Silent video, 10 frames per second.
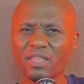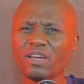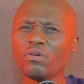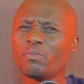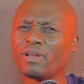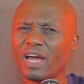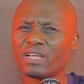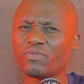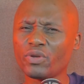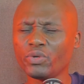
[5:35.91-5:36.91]
think it will be
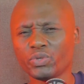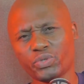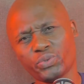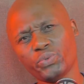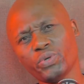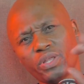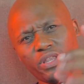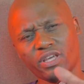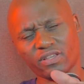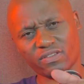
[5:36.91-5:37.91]
nice for you to do
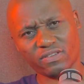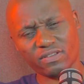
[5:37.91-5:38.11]
this.